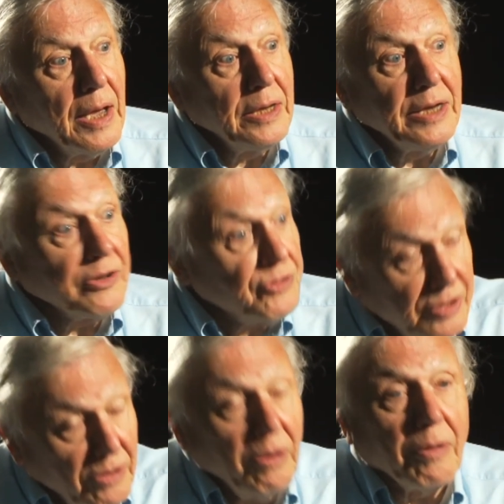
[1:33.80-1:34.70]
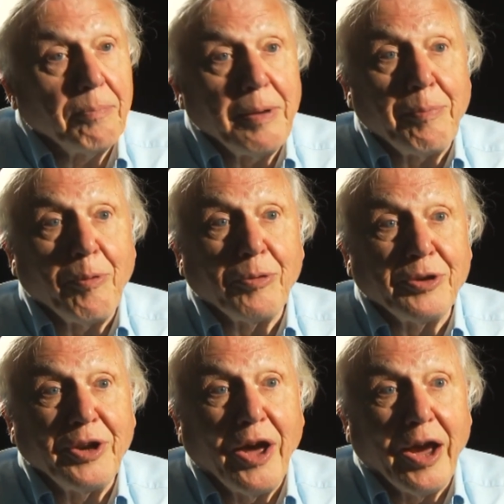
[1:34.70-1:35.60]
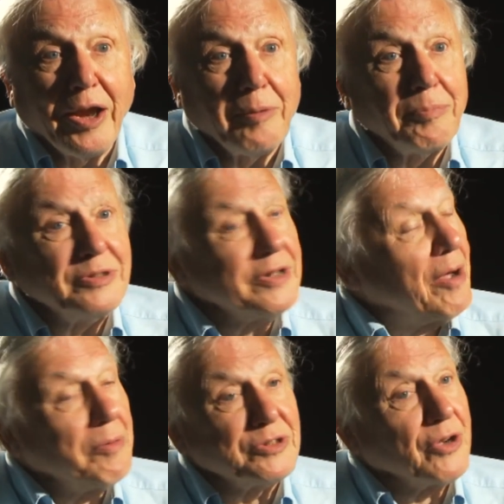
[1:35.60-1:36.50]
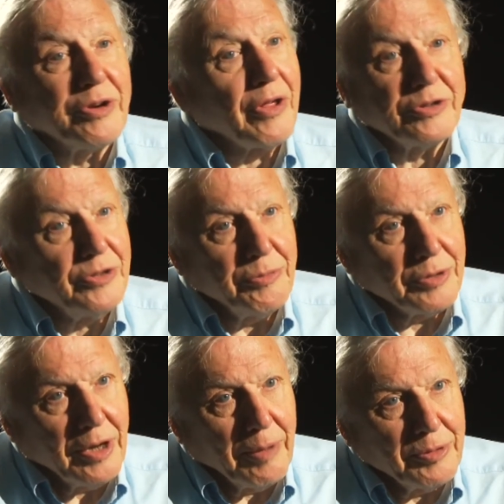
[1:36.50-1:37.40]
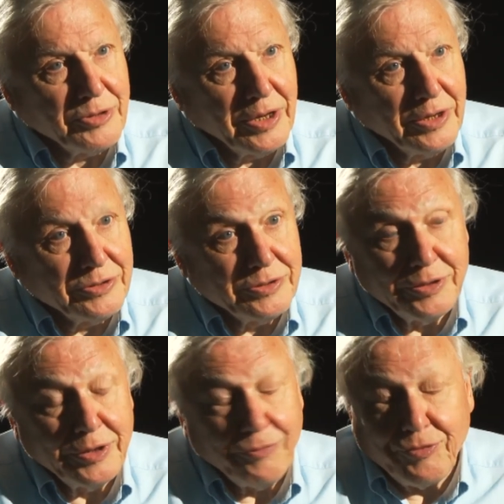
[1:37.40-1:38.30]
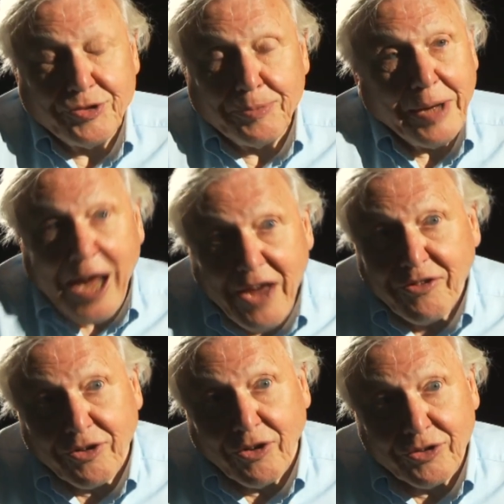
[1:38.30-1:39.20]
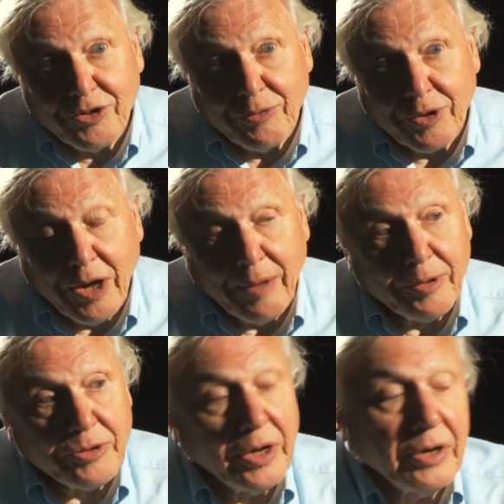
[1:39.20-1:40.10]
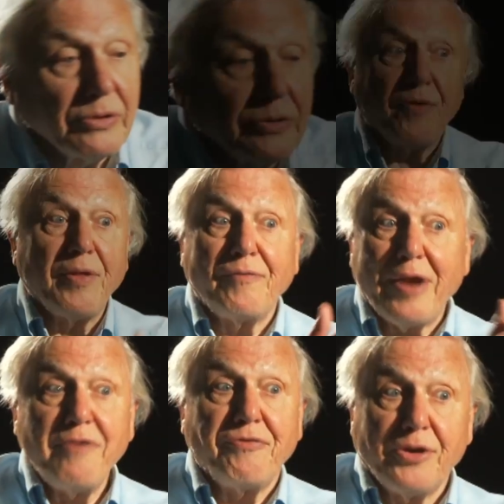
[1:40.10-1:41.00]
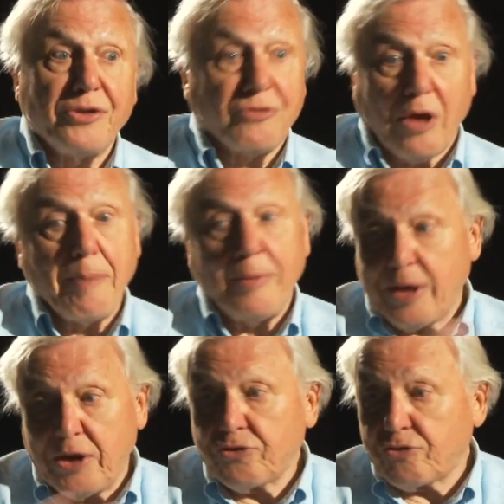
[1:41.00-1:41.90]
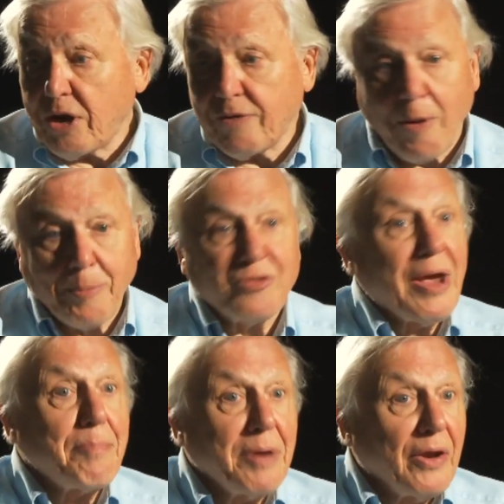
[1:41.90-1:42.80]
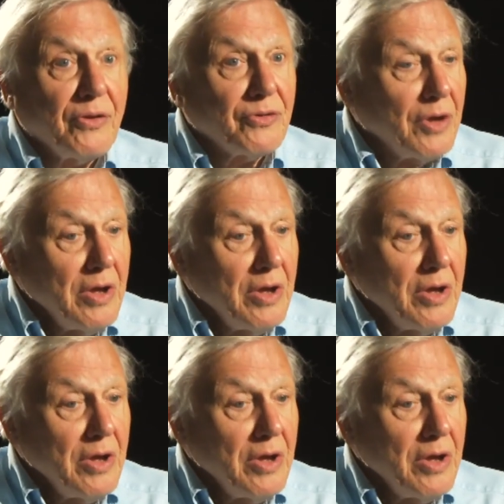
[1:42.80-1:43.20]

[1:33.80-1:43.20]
and yet still people will deny it and say, oh, it's got nothing to do with climate change. It visibly has got to do with climate change. For the very first time in the history of Homo sapiens,